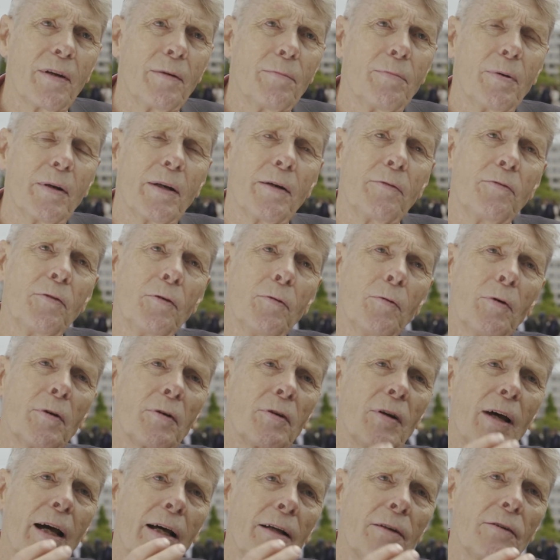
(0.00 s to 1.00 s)
But if you want
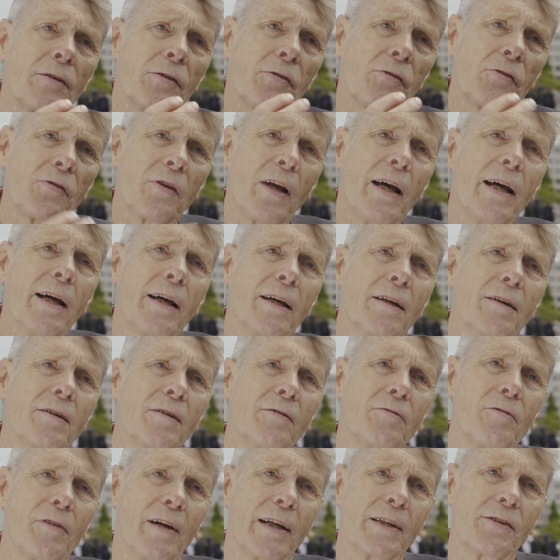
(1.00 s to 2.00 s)
to understand
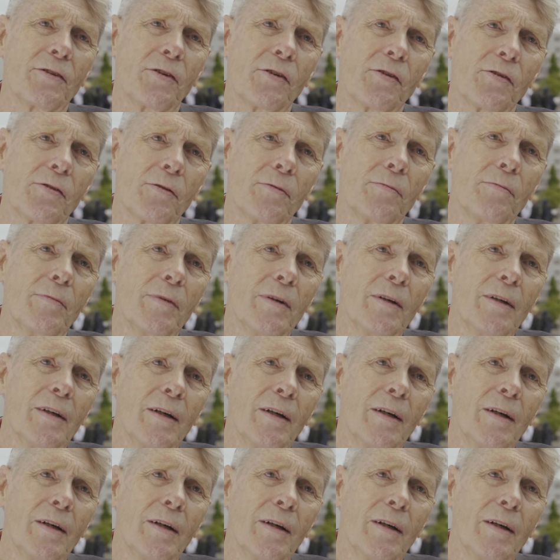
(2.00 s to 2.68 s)
fascism,